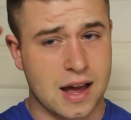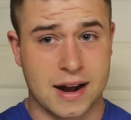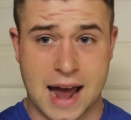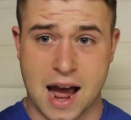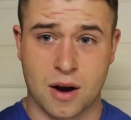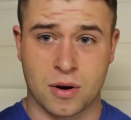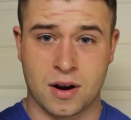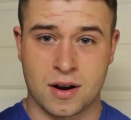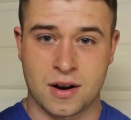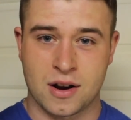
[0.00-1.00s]
Now
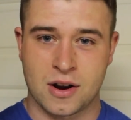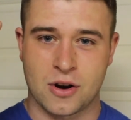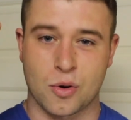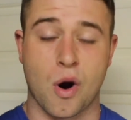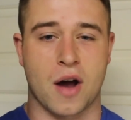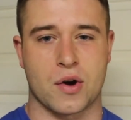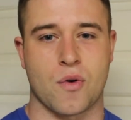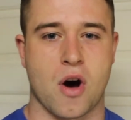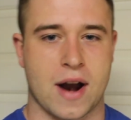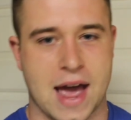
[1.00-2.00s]
we're on to
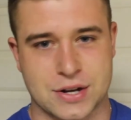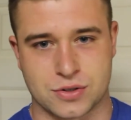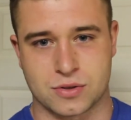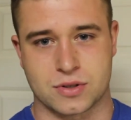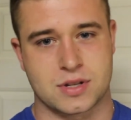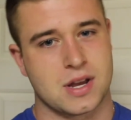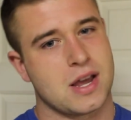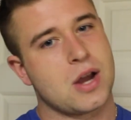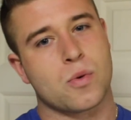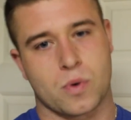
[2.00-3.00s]
Raw Nationals.
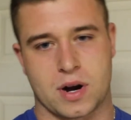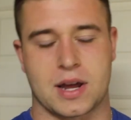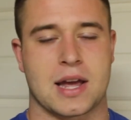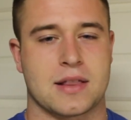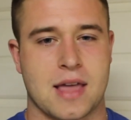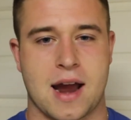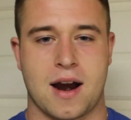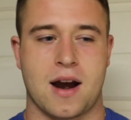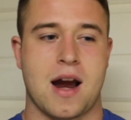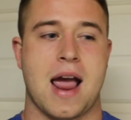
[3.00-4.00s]
We're going to get
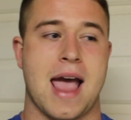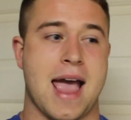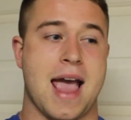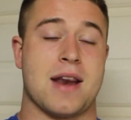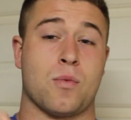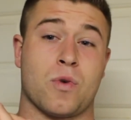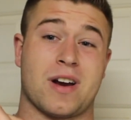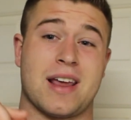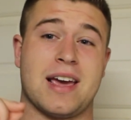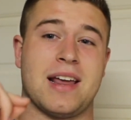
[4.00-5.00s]
there, and we're
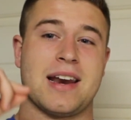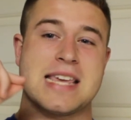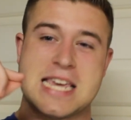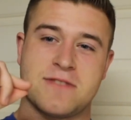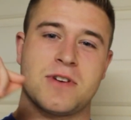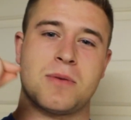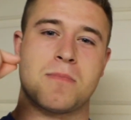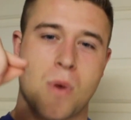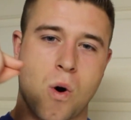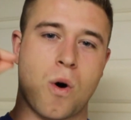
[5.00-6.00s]
going to hit even
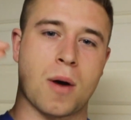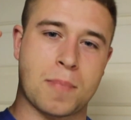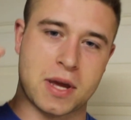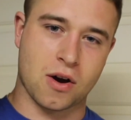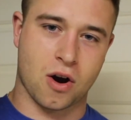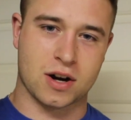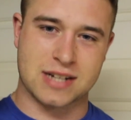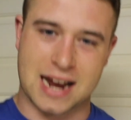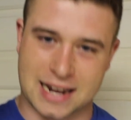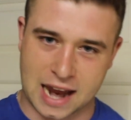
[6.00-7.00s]
more
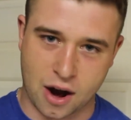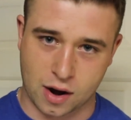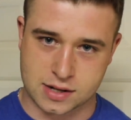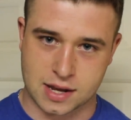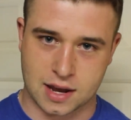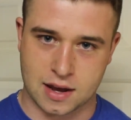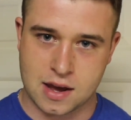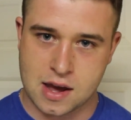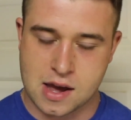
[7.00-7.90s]
PRs. I guarantee it.